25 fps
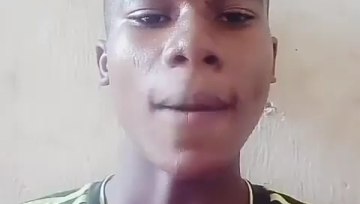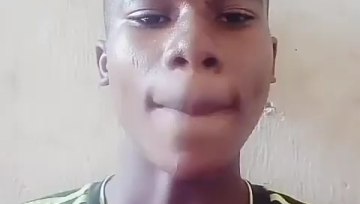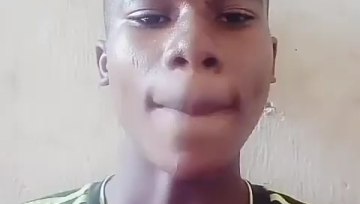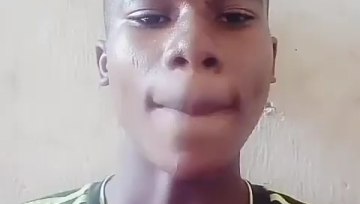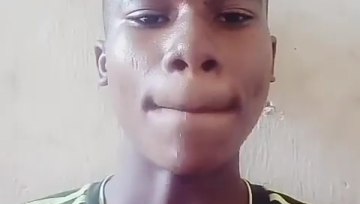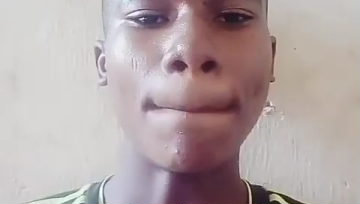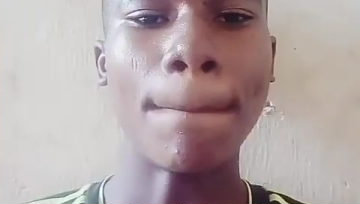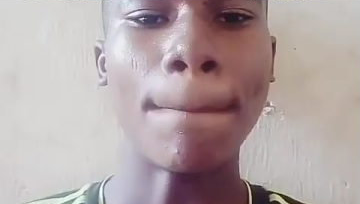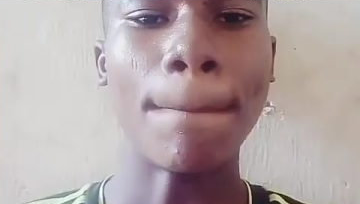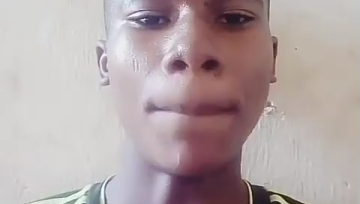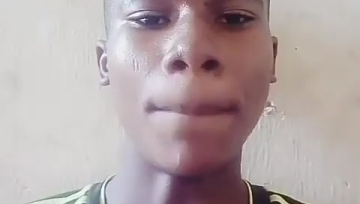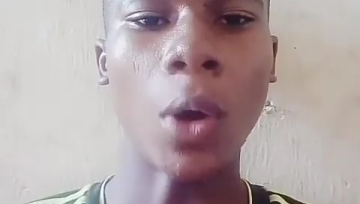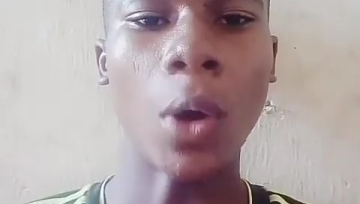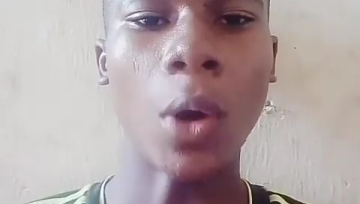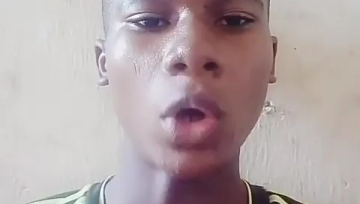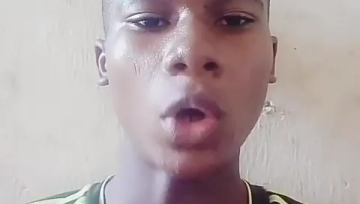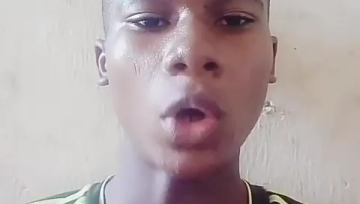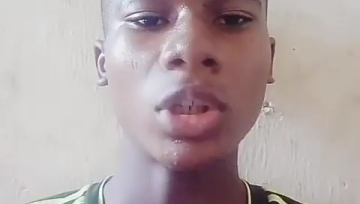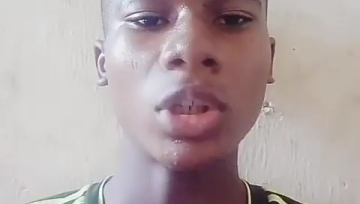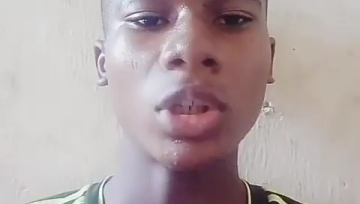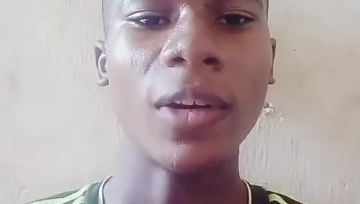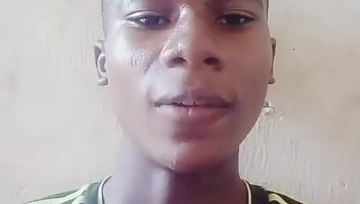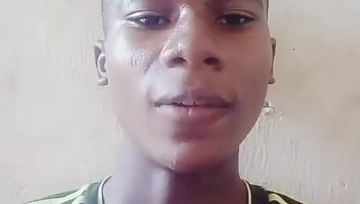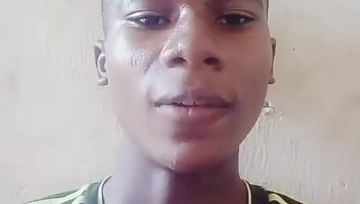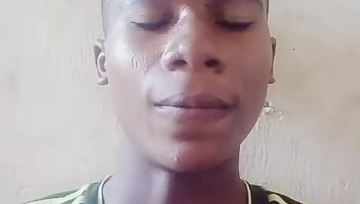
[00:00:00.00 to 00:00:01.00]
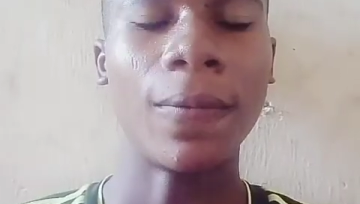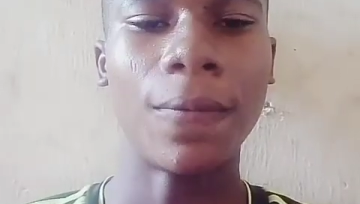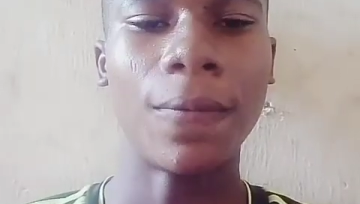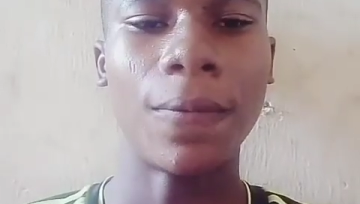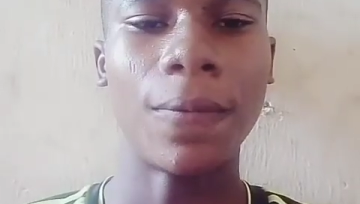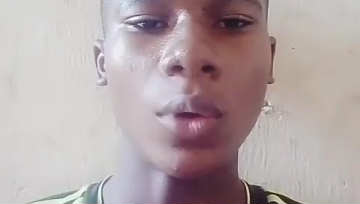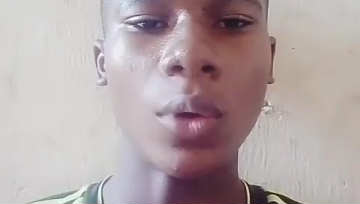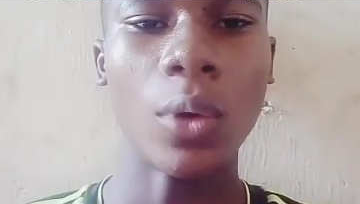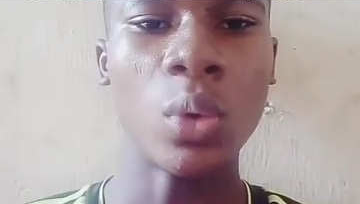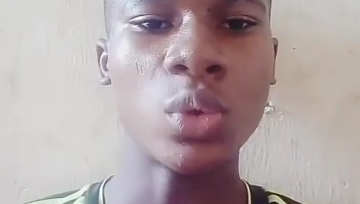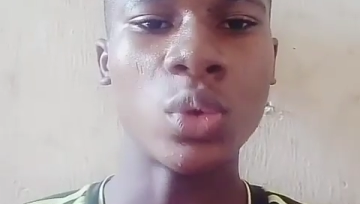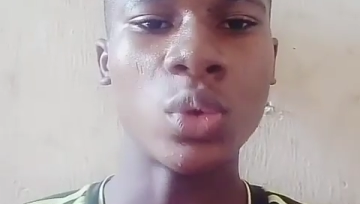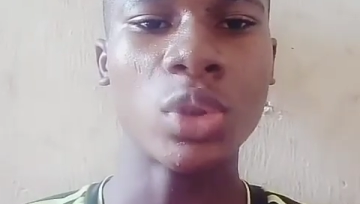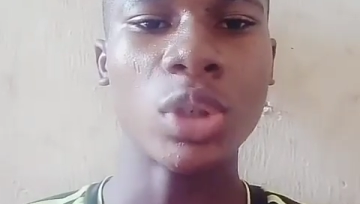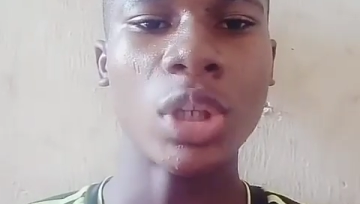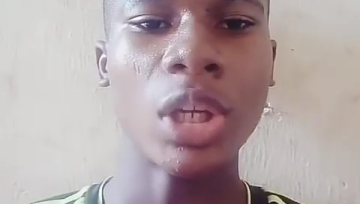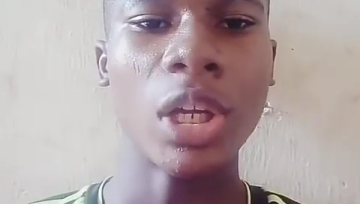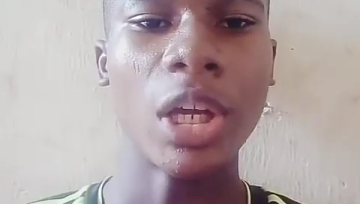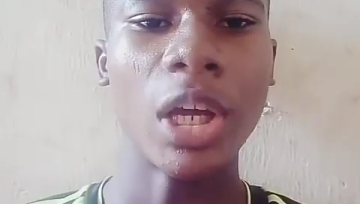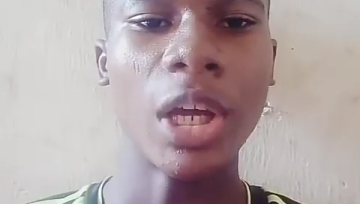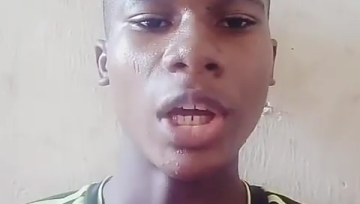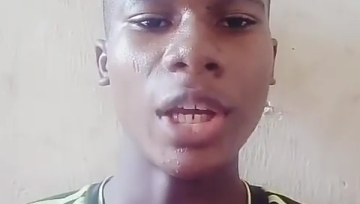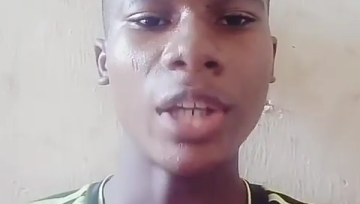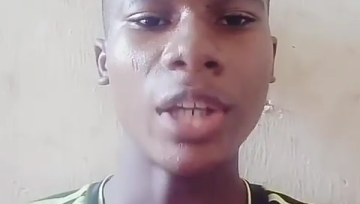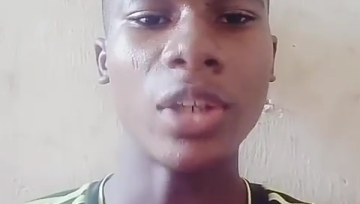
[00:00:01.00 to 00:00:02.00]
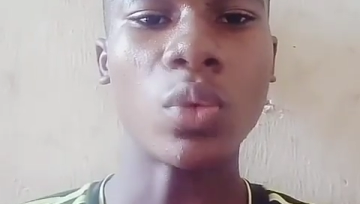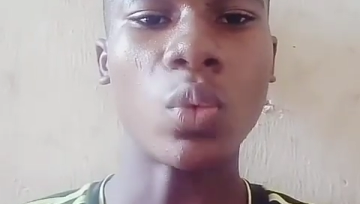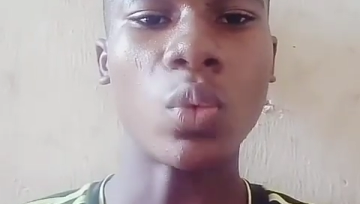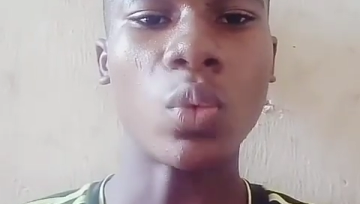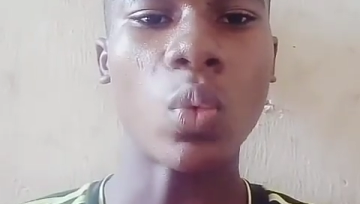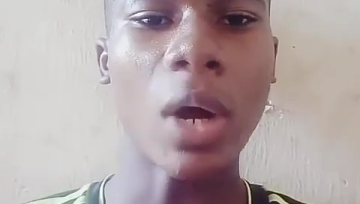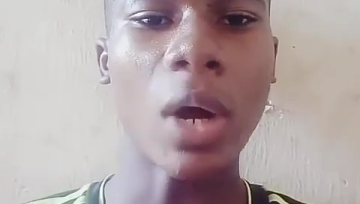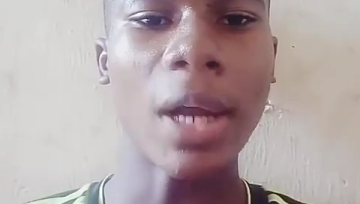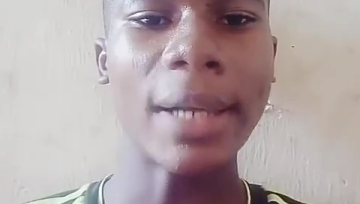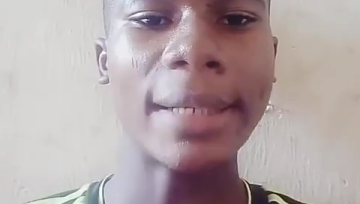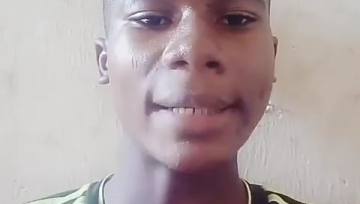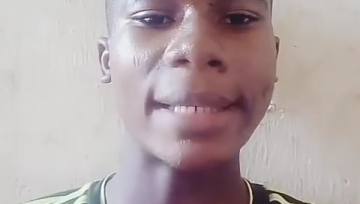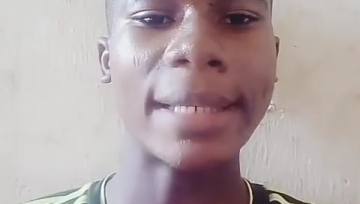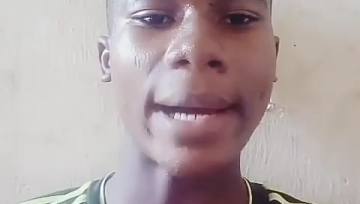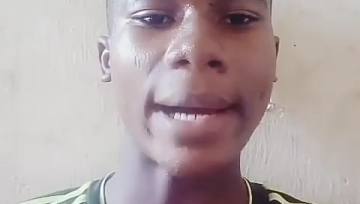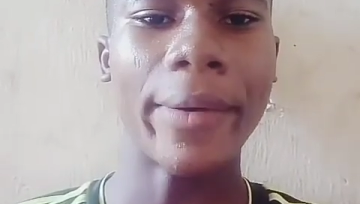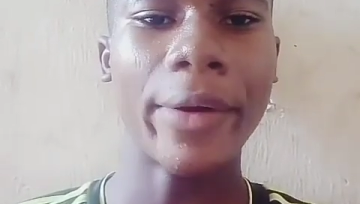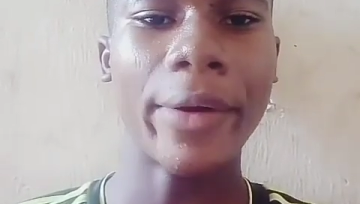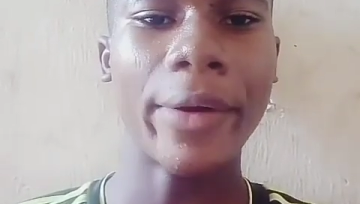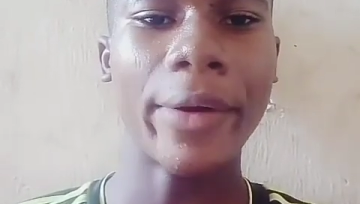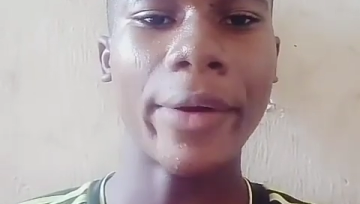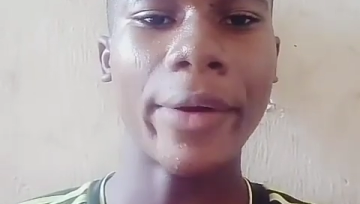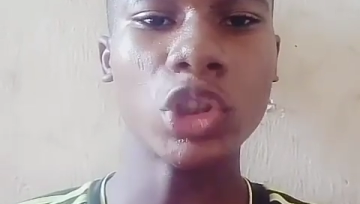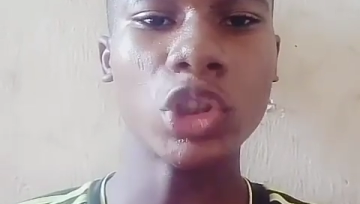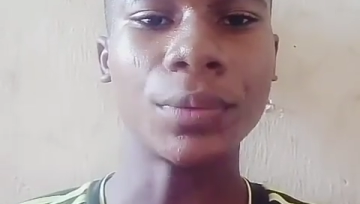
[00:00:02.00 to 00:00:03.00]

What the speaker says: blood flows in one direction,